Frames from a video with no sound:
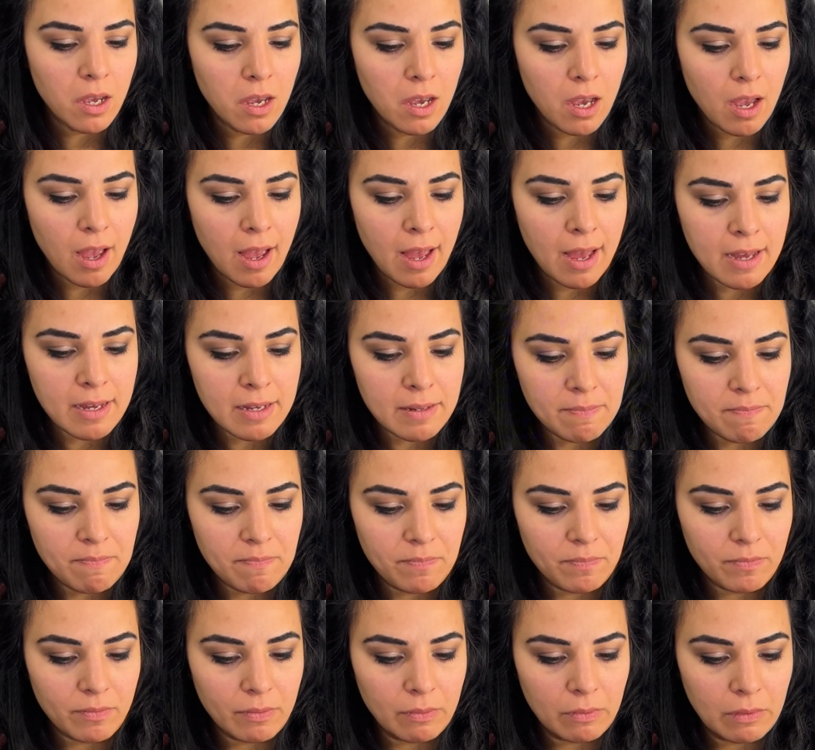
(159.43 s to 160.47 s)

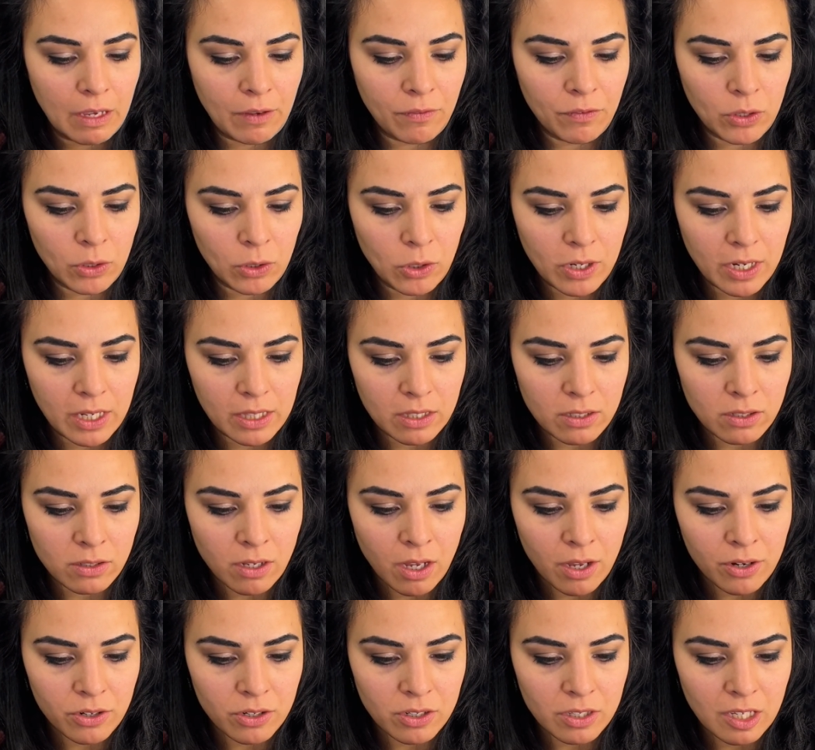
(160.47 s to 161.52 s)
If you look at the
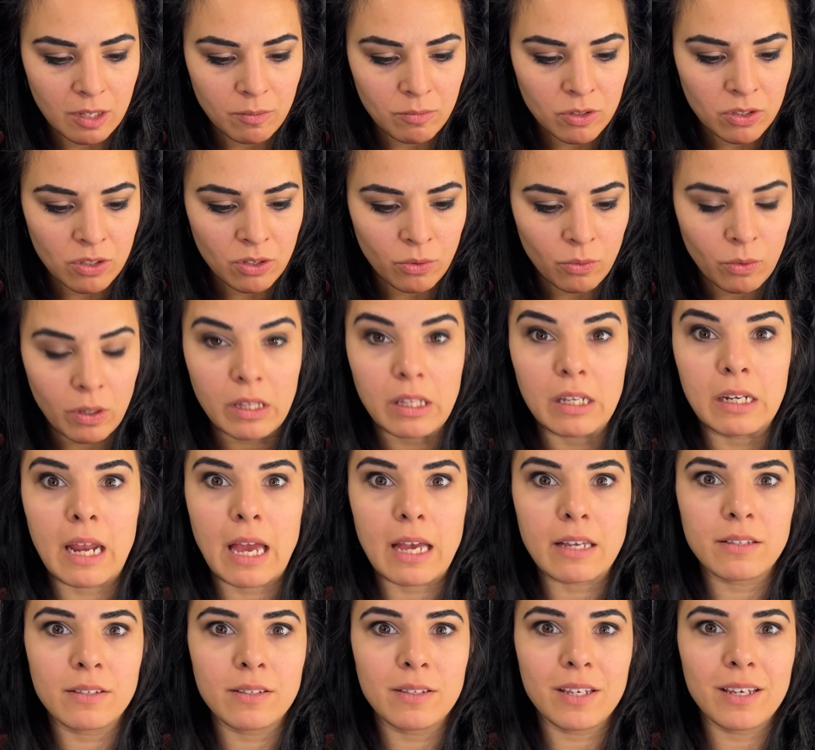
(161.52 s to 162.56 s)
solder seams, they're really
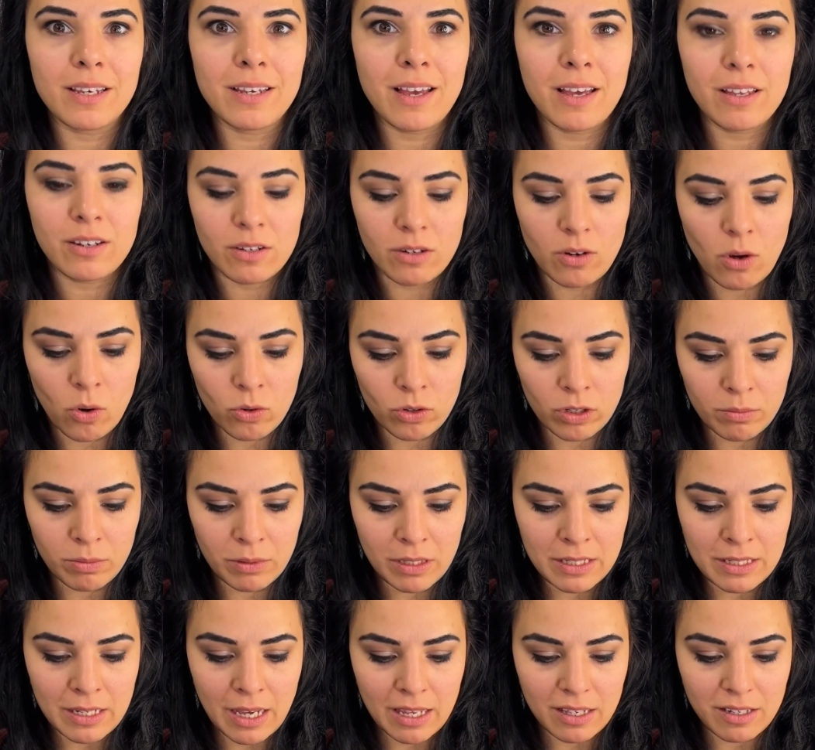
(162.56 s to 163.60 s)
nasty and horribly
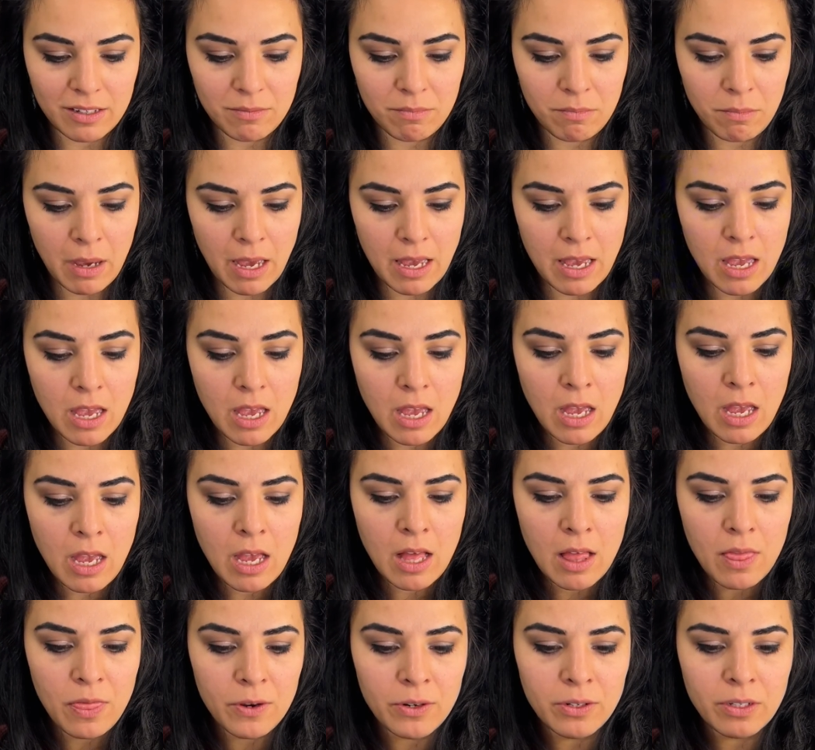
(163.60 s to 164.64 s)
done, but
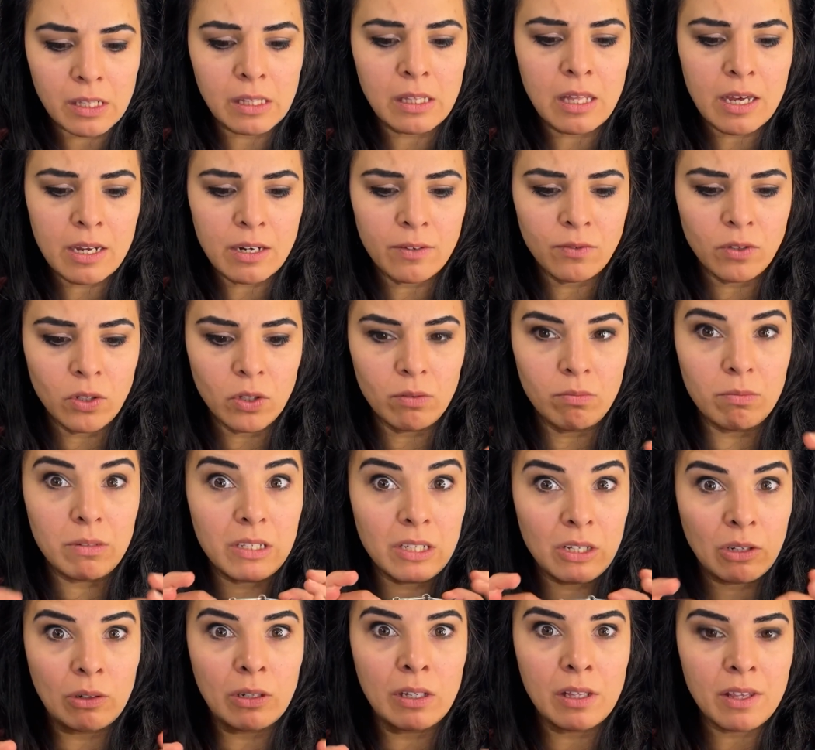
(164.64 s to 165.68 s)
there's a lot of good
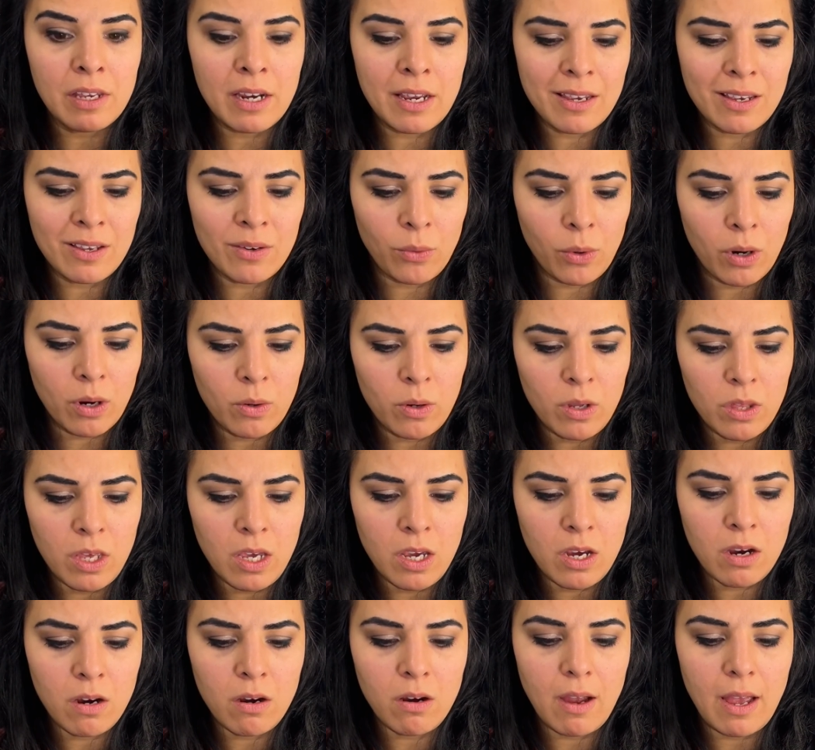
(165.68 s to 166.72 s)
material that I can work with
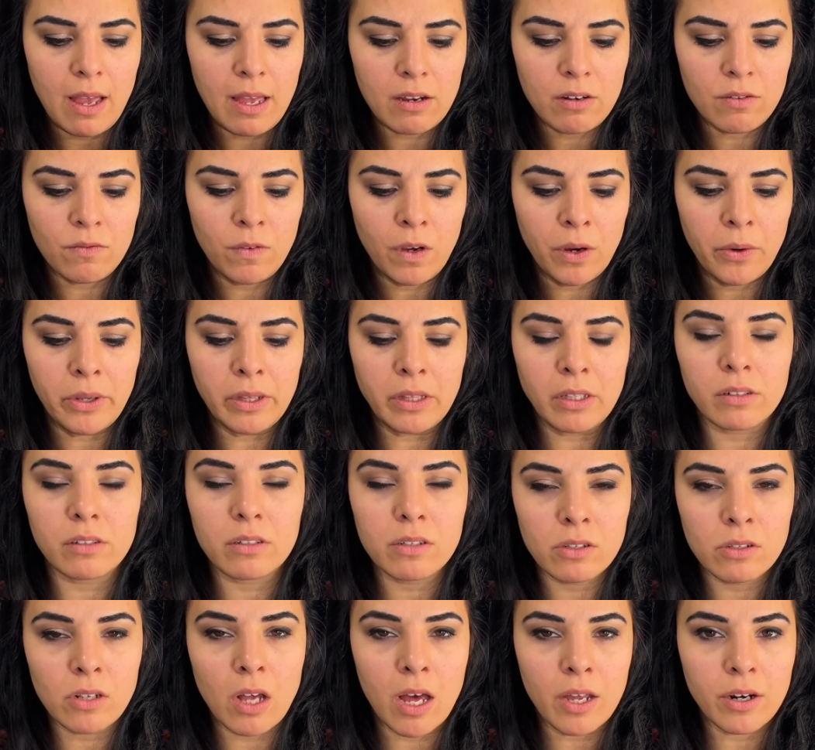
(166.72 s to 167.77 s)
here and very little
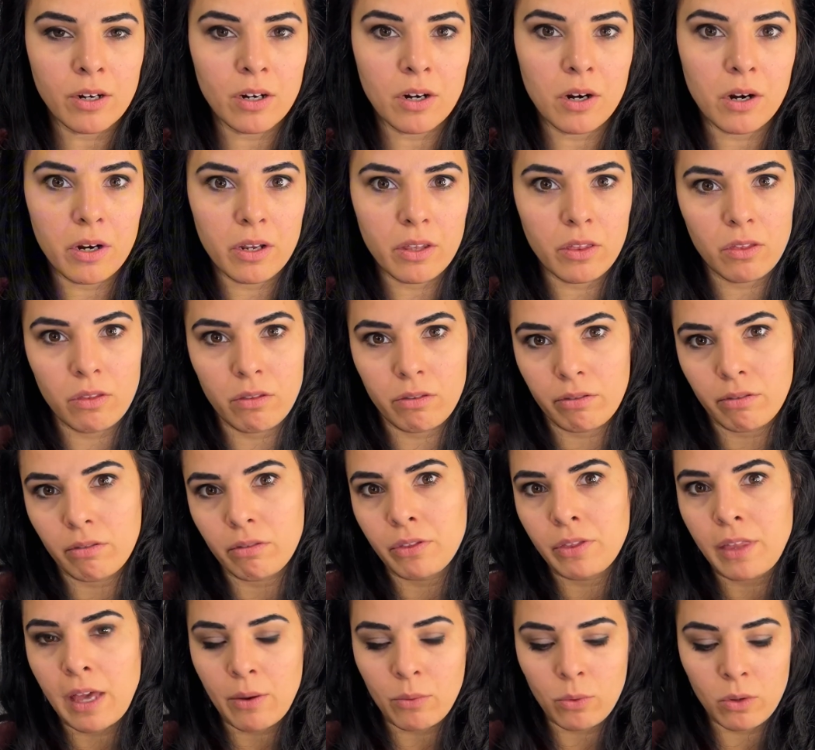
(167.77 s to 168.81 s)
solder
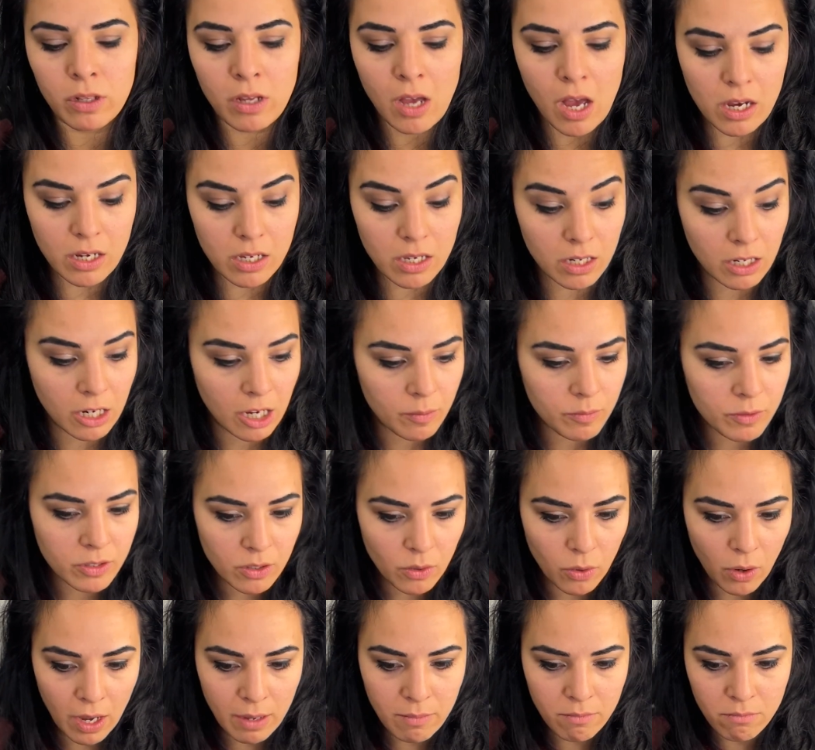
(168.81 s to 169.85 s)
that will gunk it up.
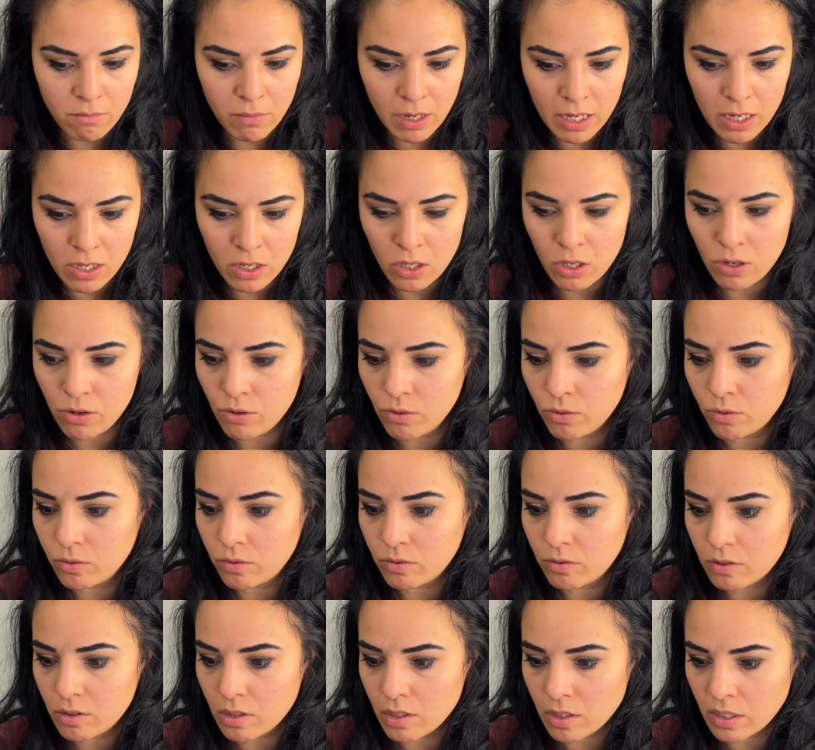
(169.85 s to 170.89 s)
So I might
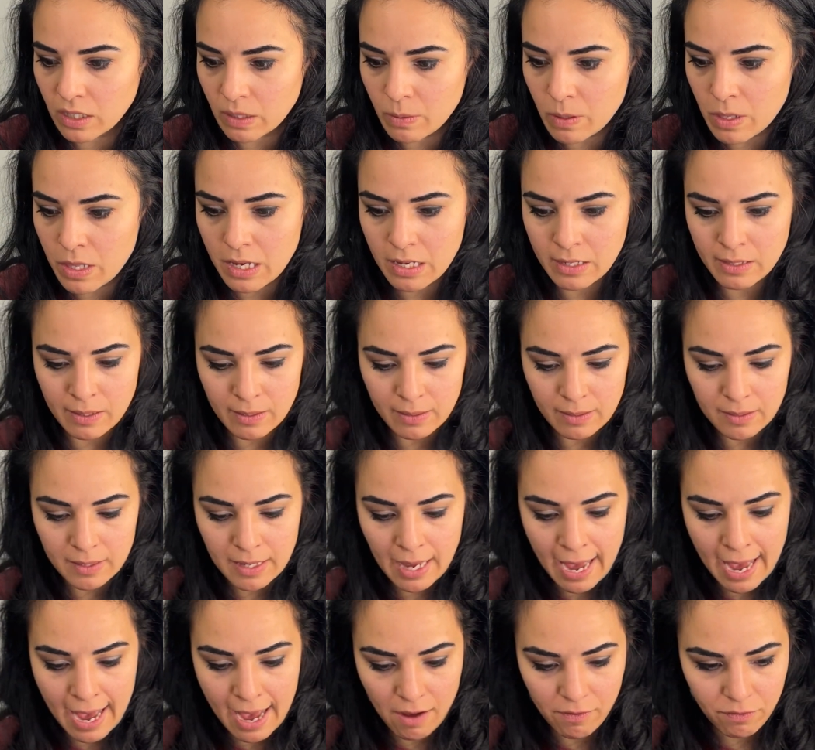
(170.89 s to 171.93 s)
use some of this. This is
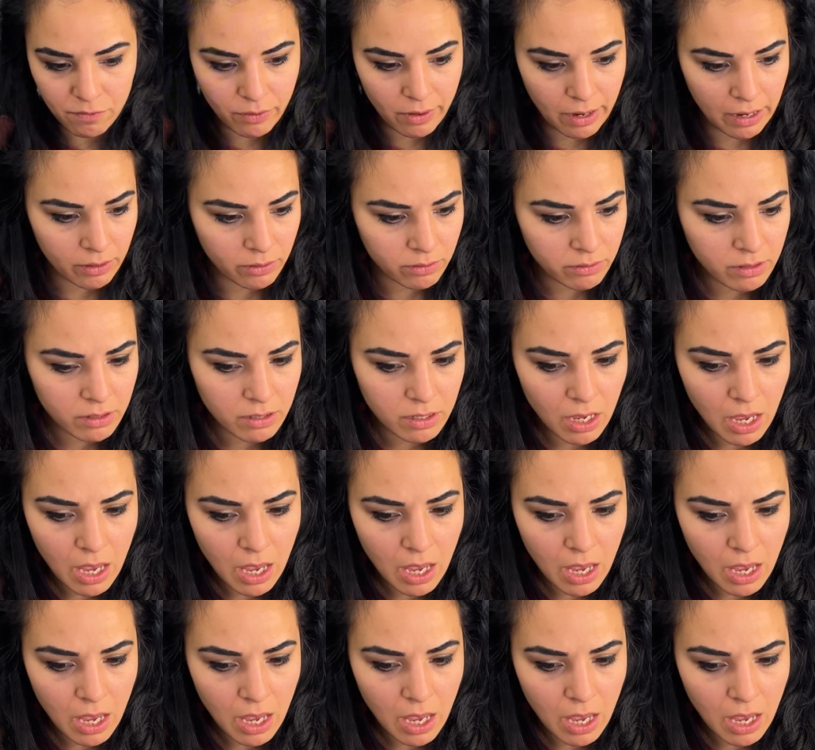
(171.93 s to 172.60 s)
half round.